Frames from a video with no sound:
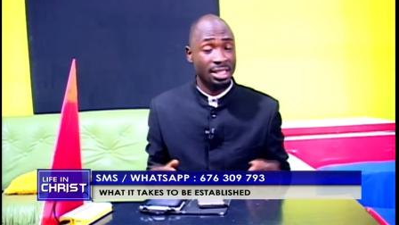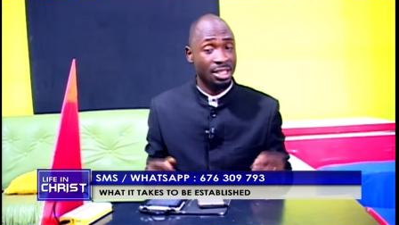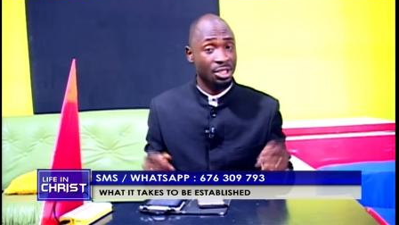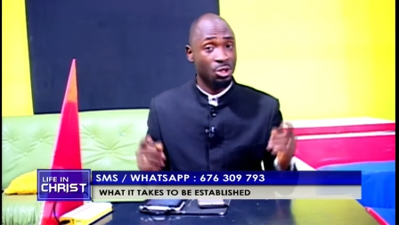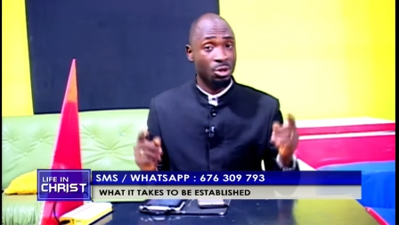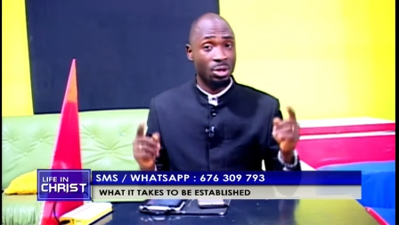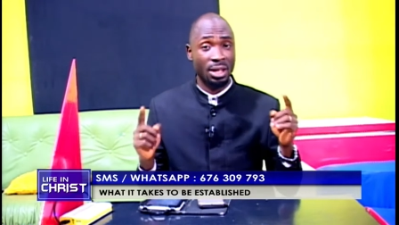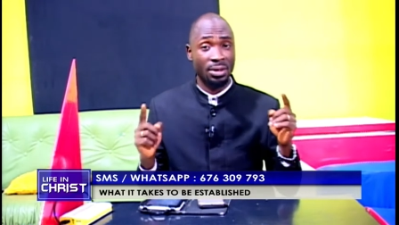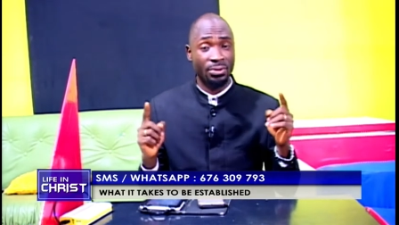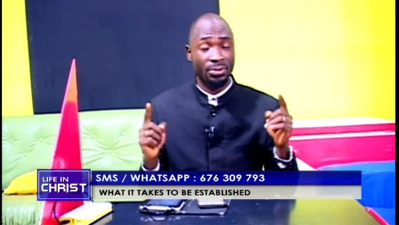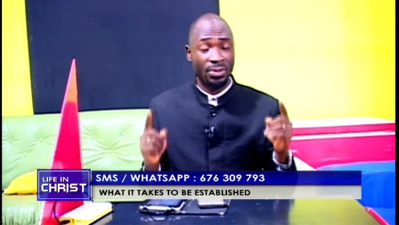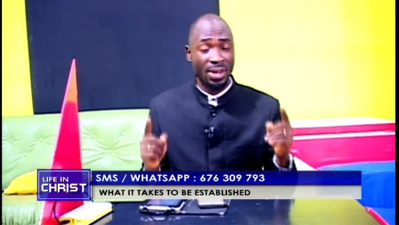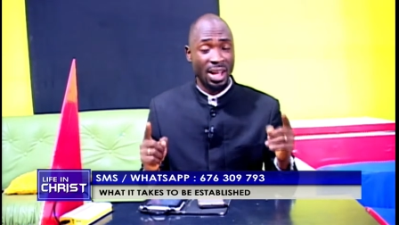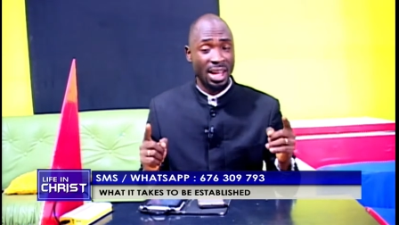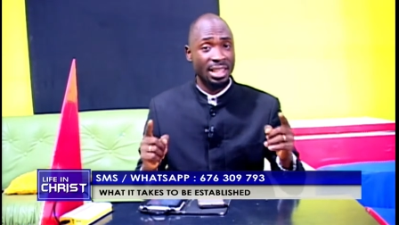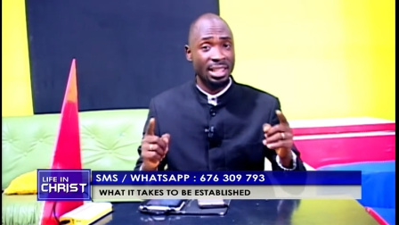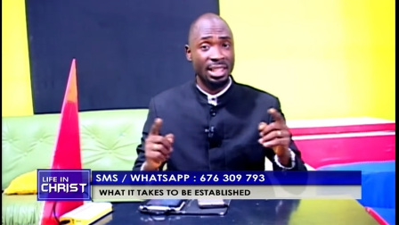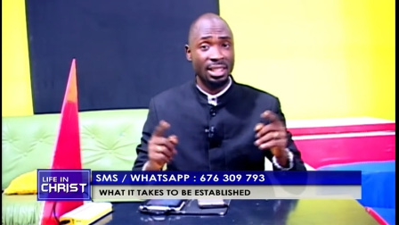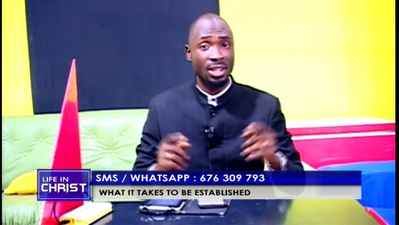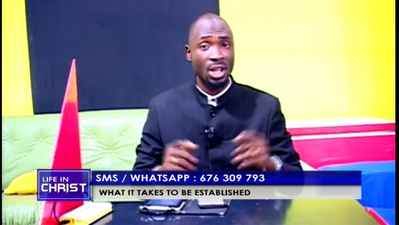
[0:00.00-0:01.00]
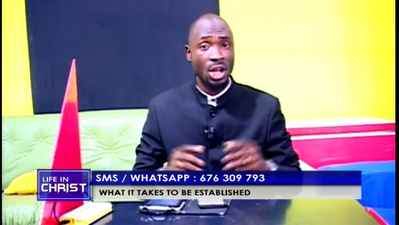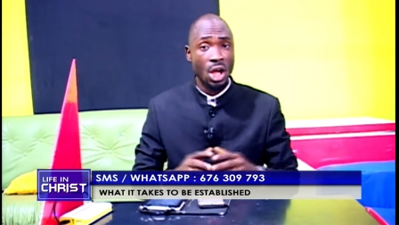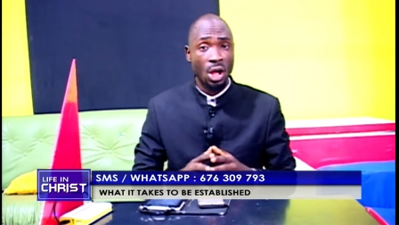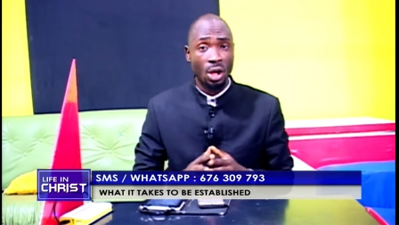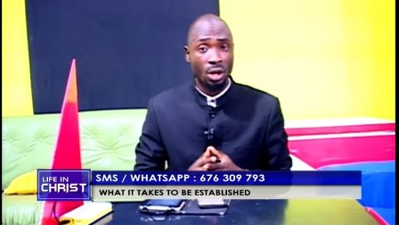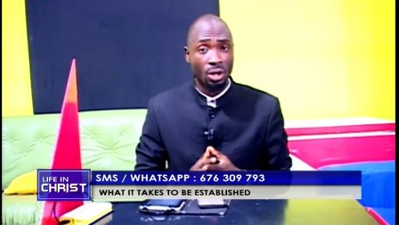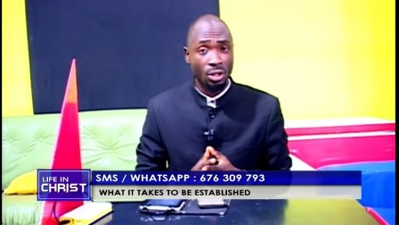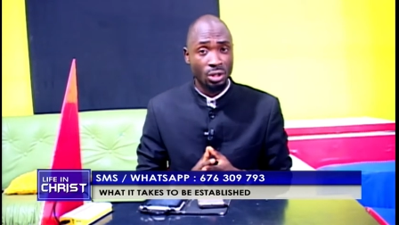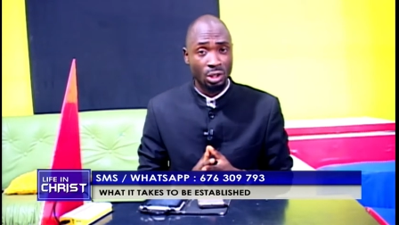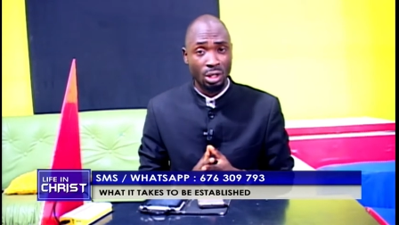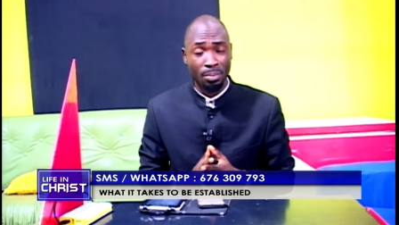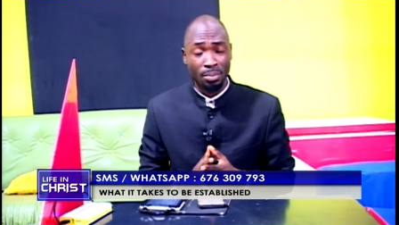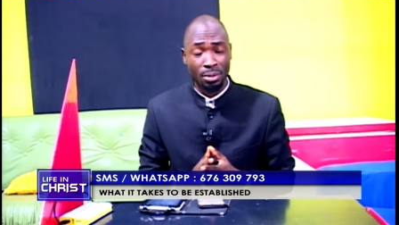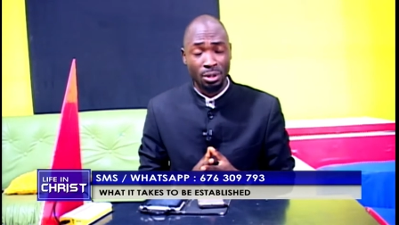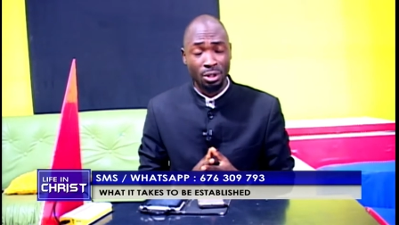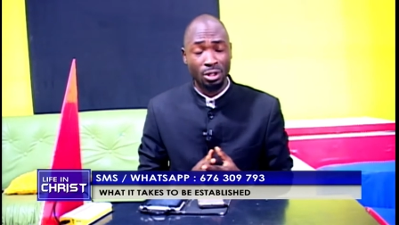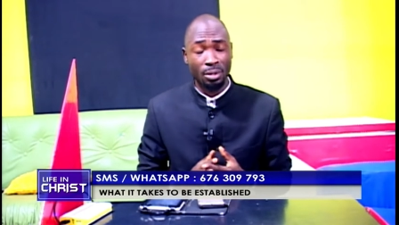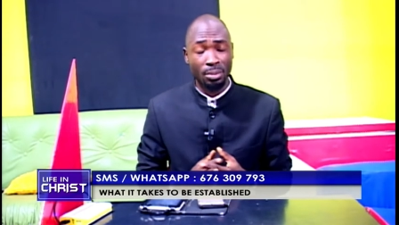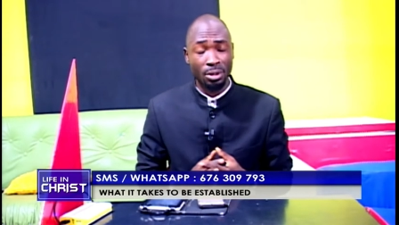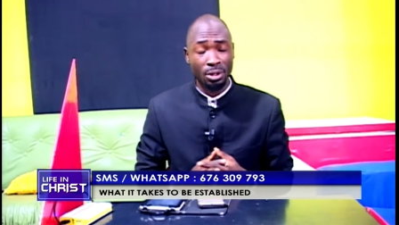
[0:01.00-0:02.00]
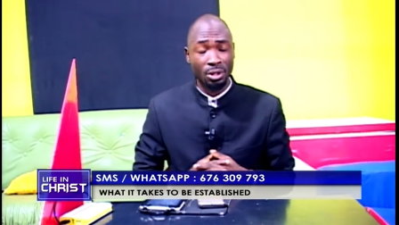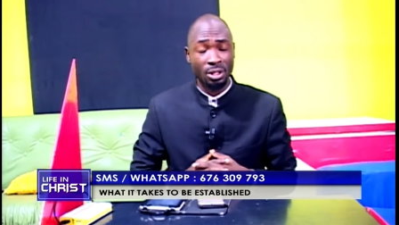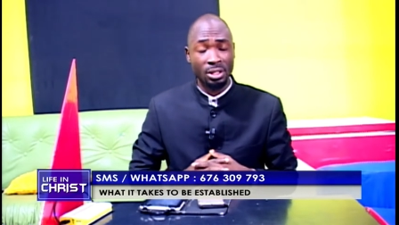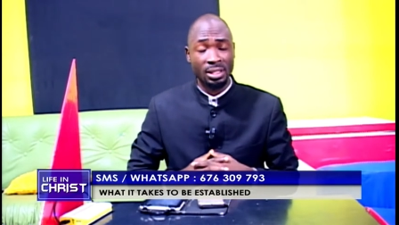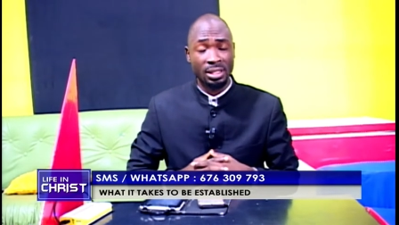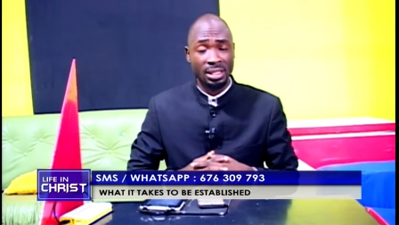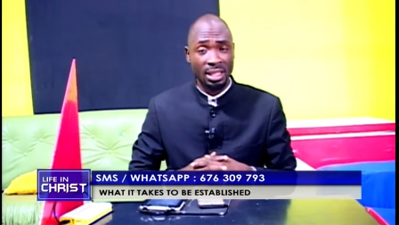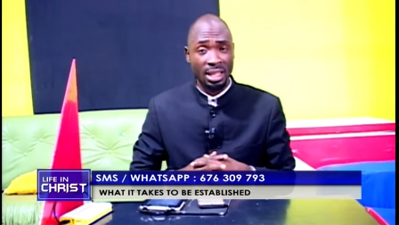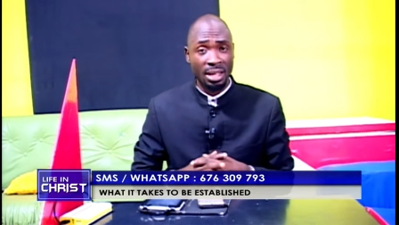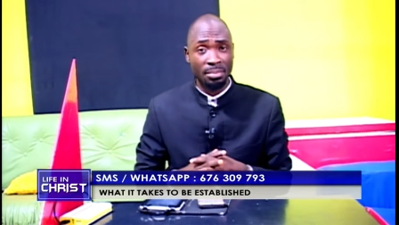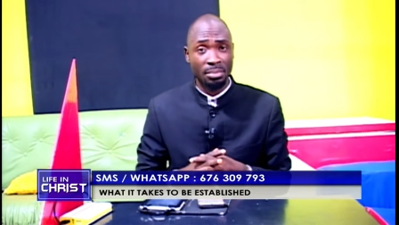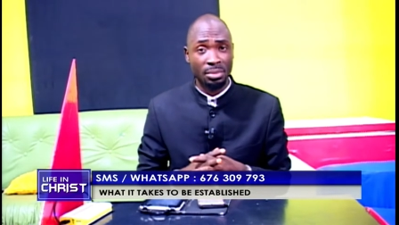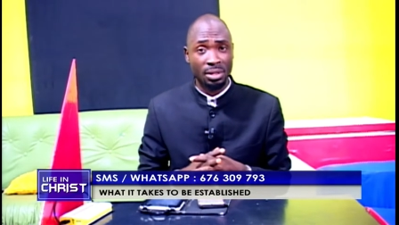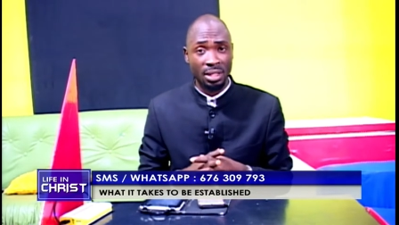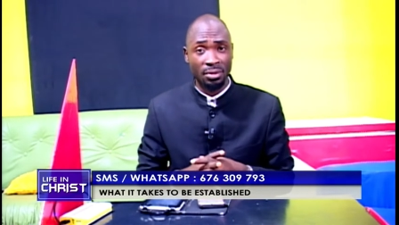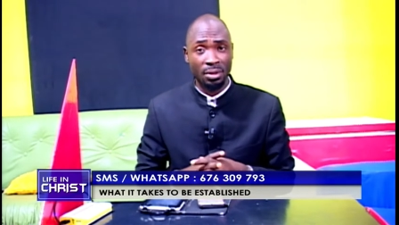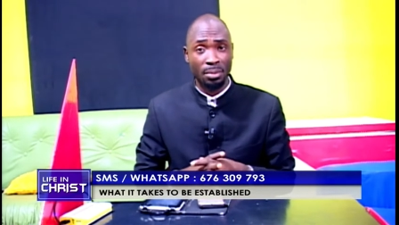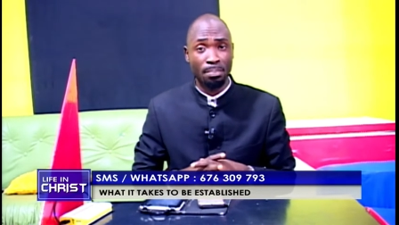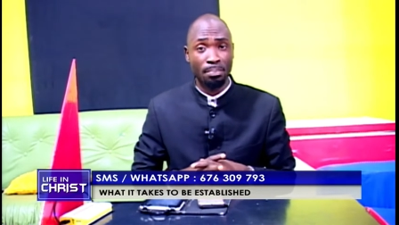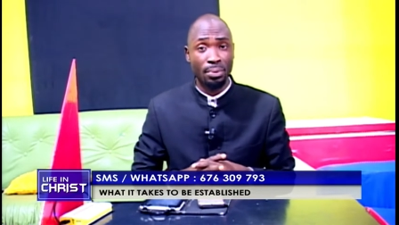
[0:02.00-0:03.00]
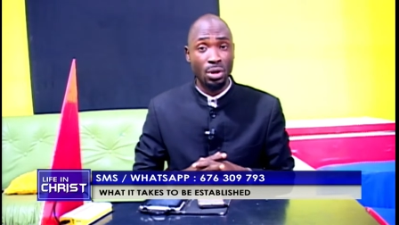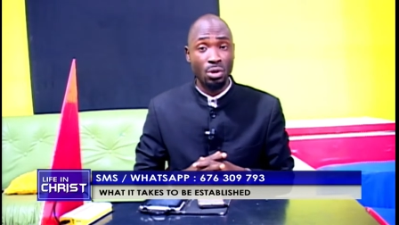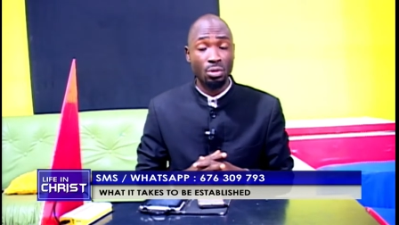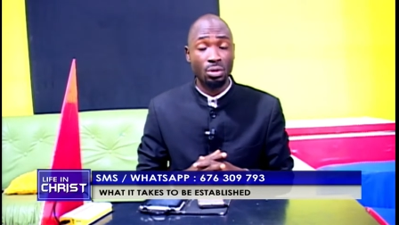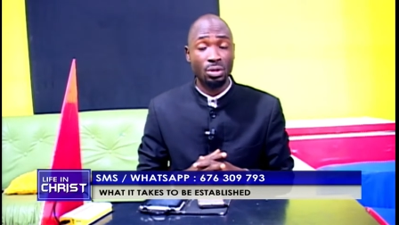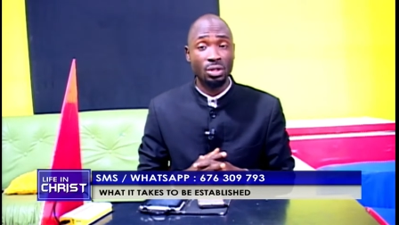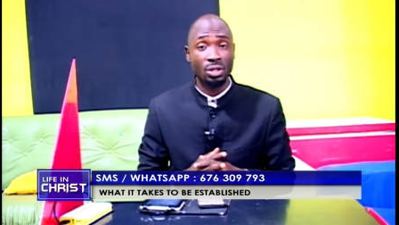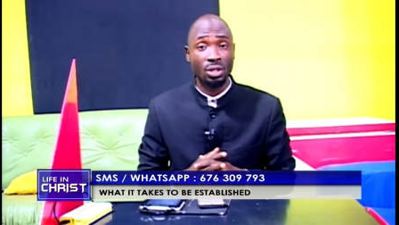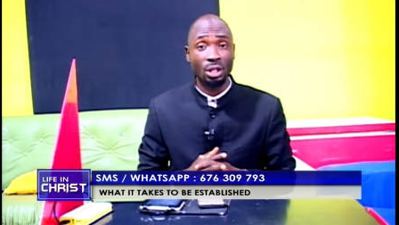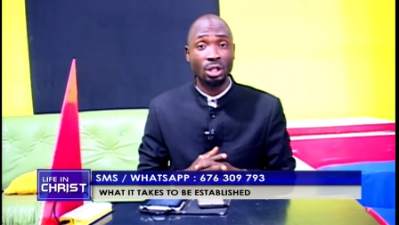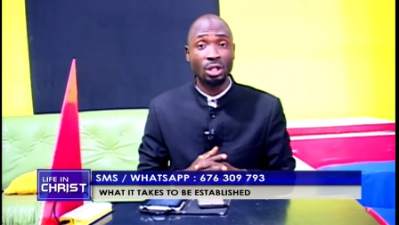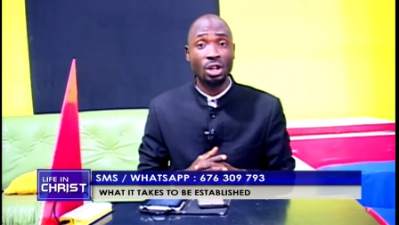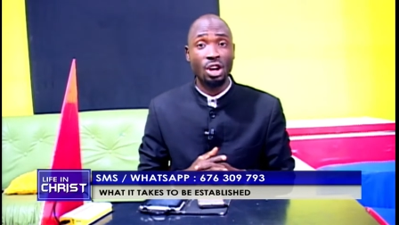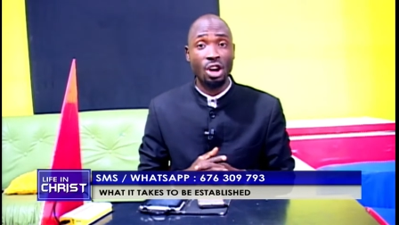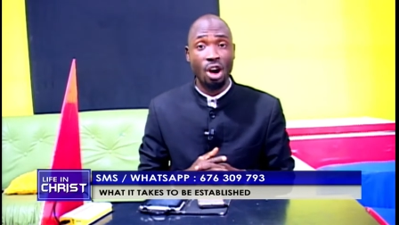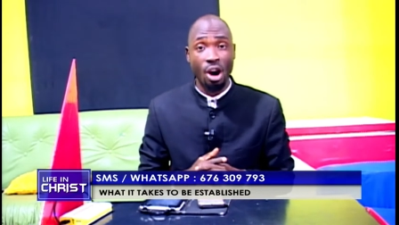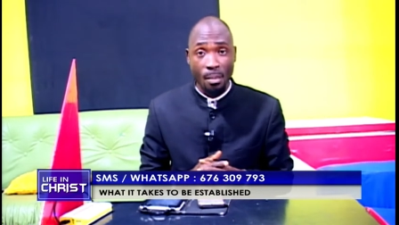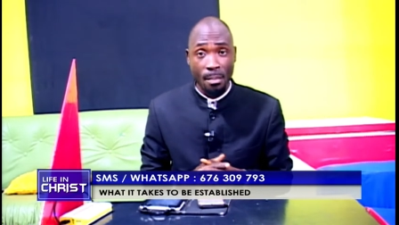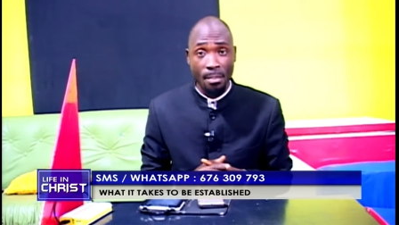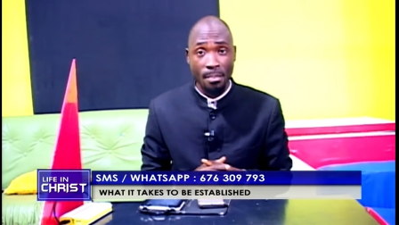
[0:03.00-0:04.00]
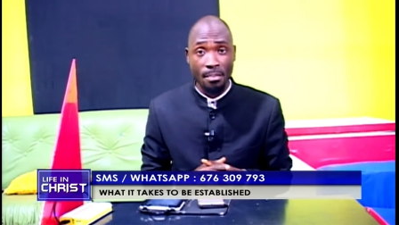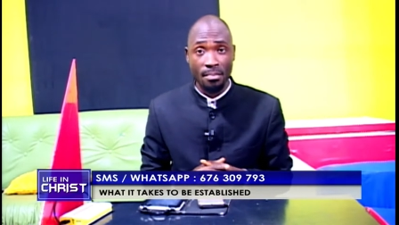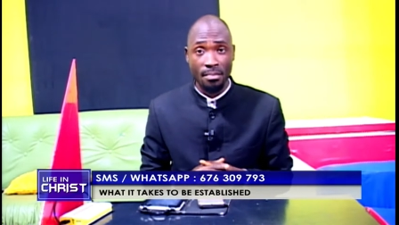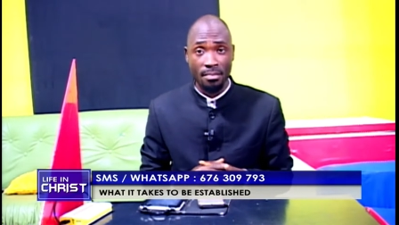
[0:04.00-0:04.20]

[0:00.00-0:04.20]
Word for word: and you can find it on www.cmtvplus.com.